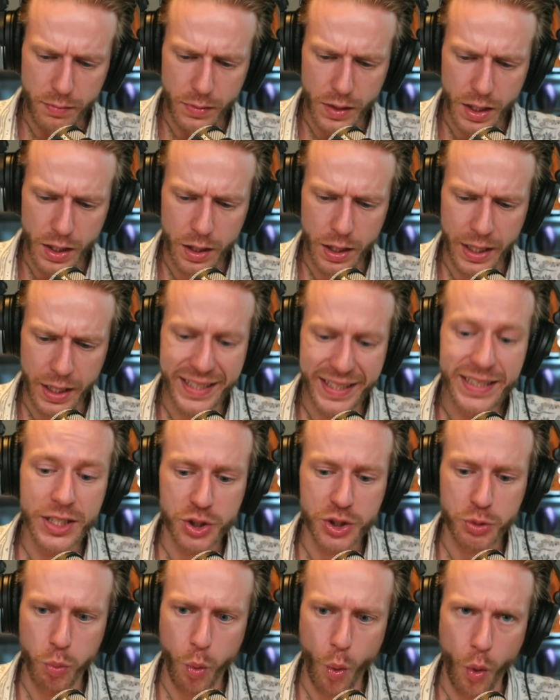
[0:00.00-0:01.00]
And in
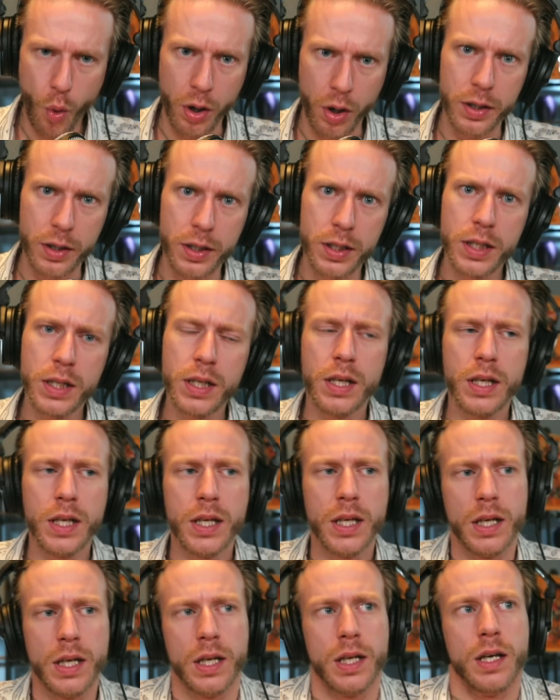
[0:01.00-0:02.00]
this war
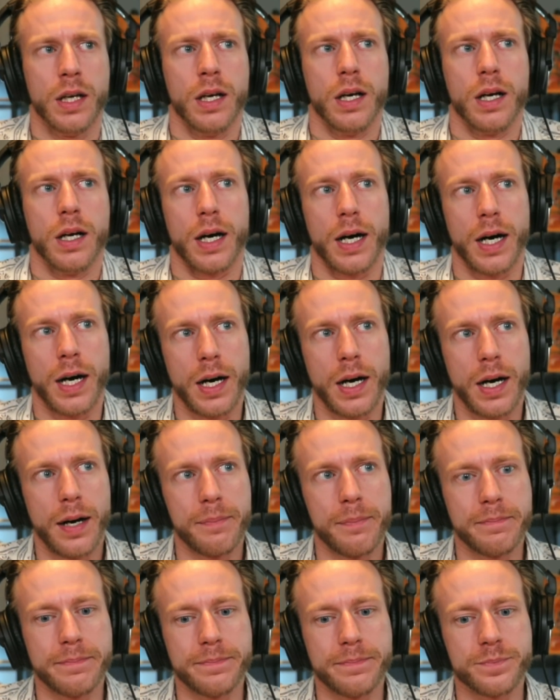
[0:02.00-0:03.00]

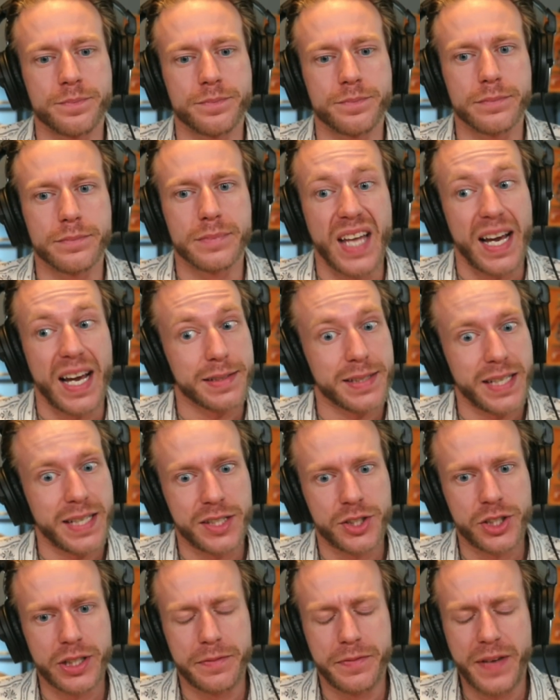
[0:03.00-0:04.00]
that
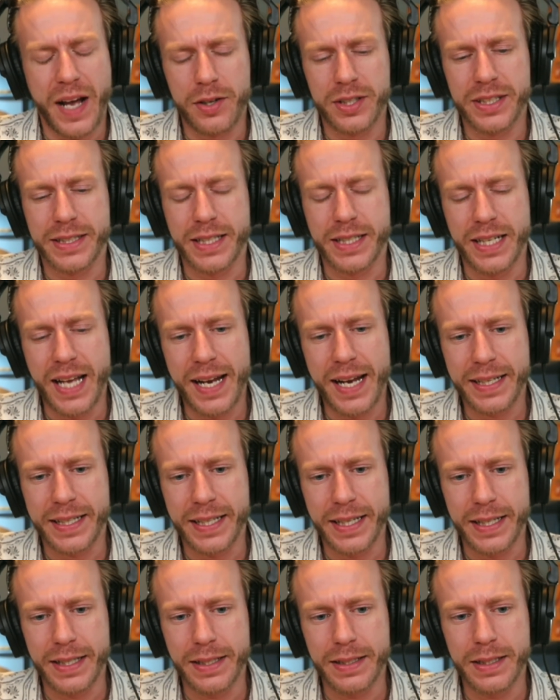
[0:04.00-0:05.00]
essentially founded
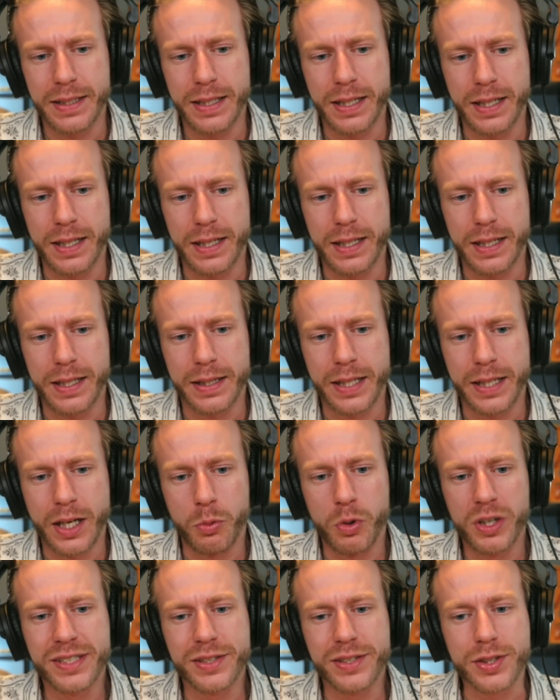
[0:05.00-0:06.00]
Connecticut, there
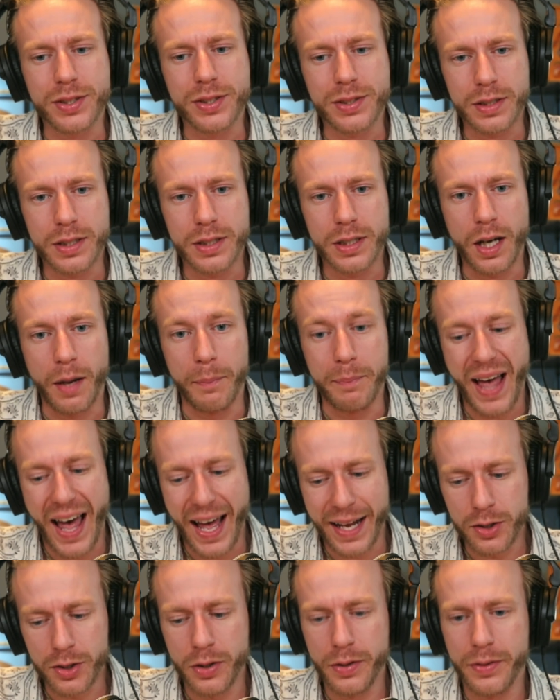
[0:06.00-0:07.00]
was a
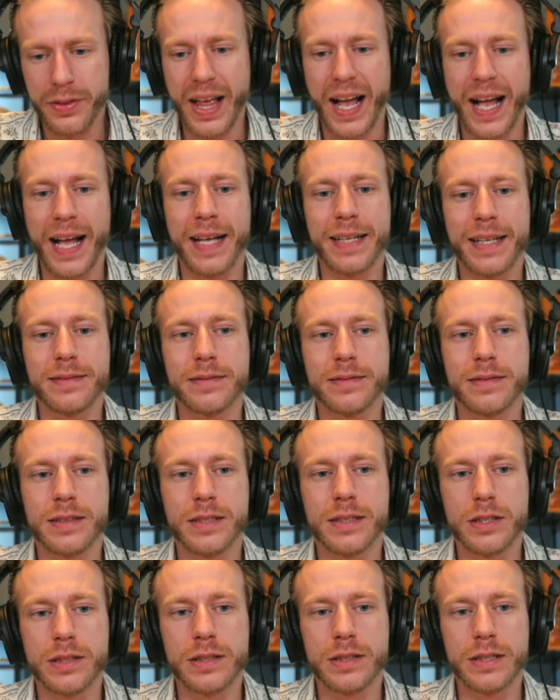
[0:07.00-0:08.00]
battle that
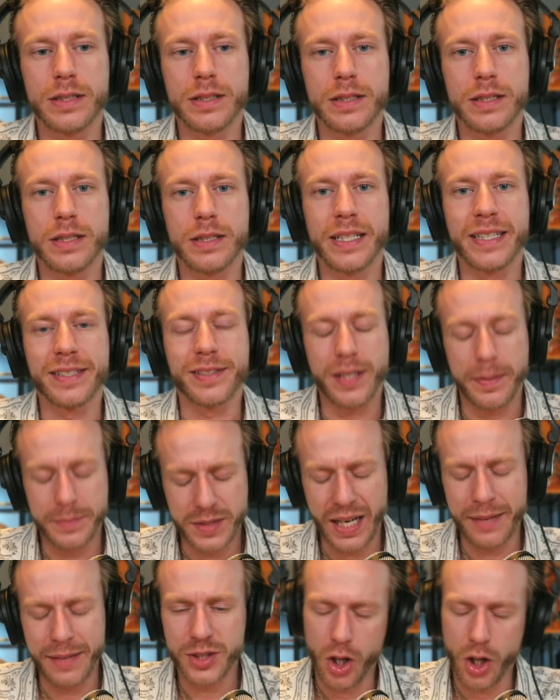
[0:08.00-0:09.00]
is
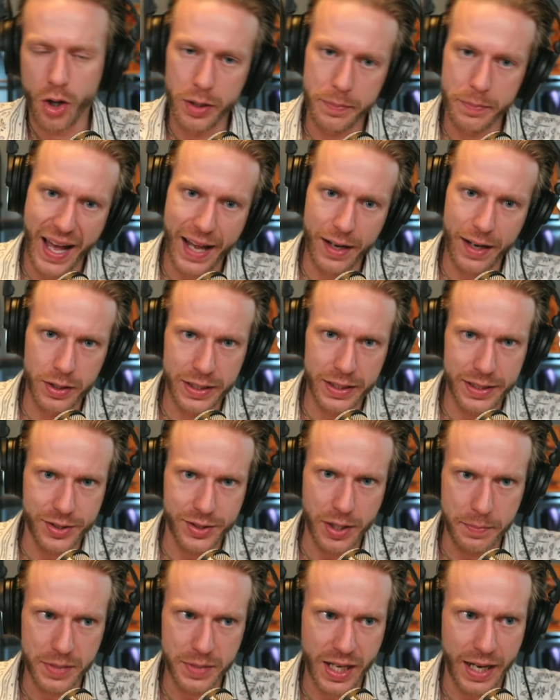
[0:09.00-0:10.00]
sometimes called a battle and is
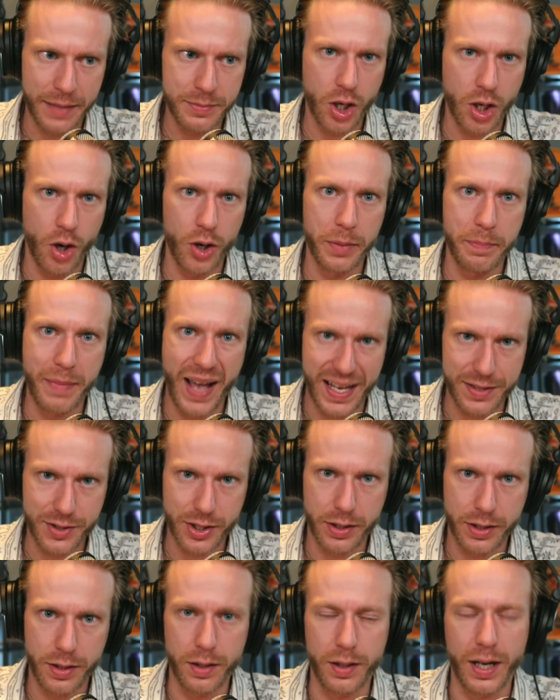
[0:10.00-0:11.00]
sometimes called a
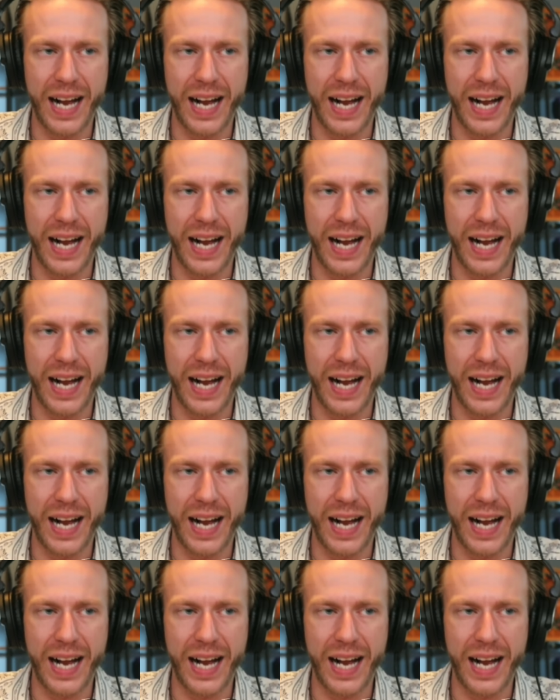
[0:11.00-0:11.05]
massacre.